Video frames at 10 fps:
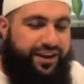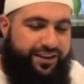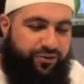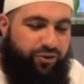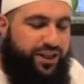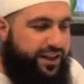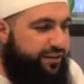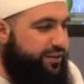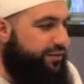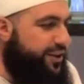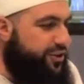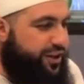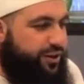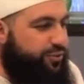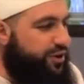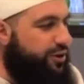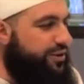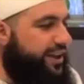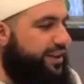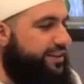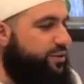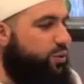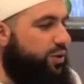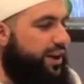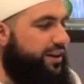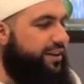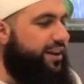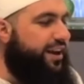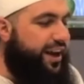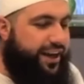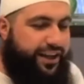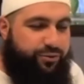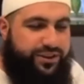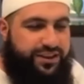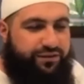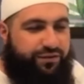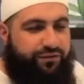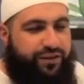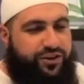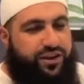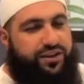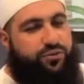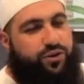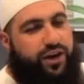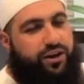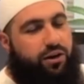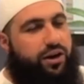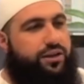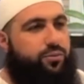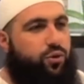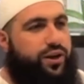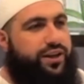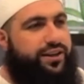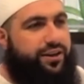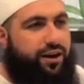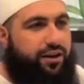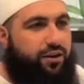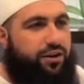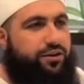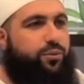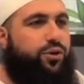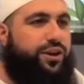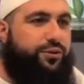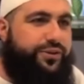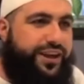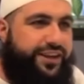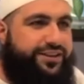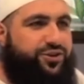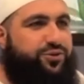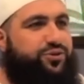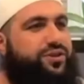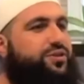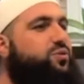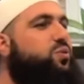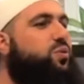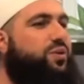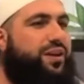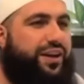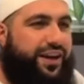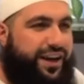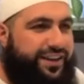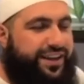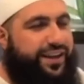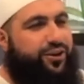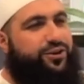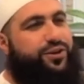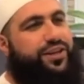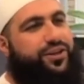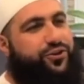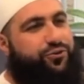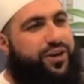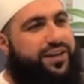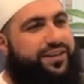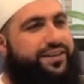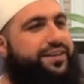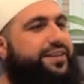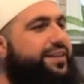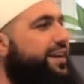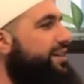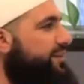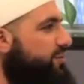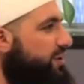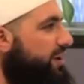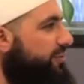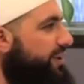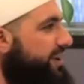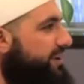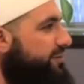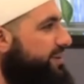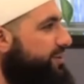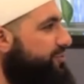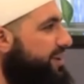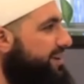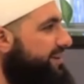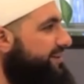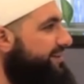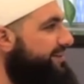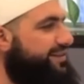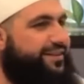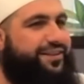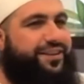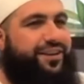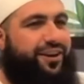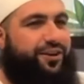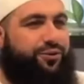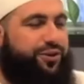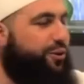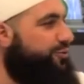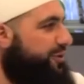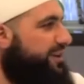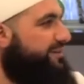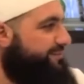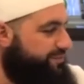Then right after Fajr he would go take his corner and he would sit from Fajr until 9 o'clock in the morning, and then 9 o'clock in the morning he would take his children to school and then get onto his truck. It's got a lorry here, or is it a truck? Like your tow truck.